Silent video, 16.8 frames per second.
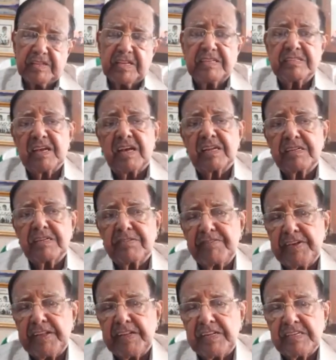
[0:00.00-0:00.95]
These are the
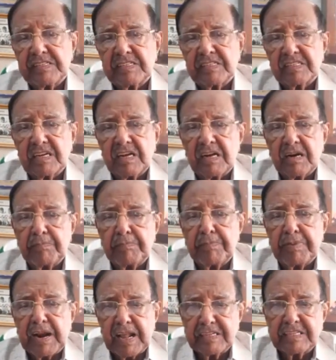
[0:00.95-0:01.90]
various
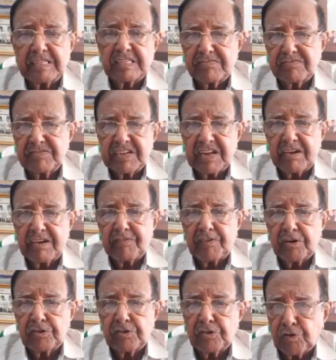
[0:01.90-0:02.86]
branches which I
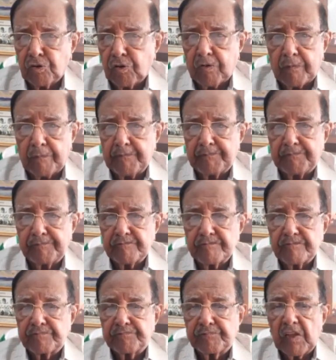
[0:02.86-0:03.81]
want to talk.
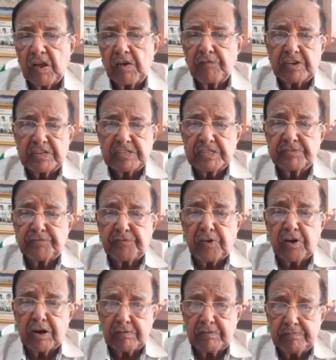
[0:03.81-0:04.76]
First of
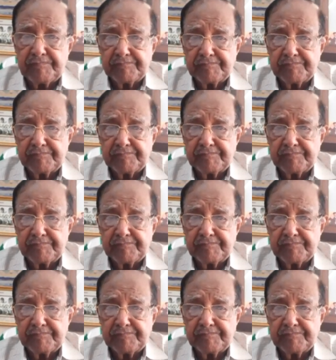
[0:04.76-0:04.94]
all,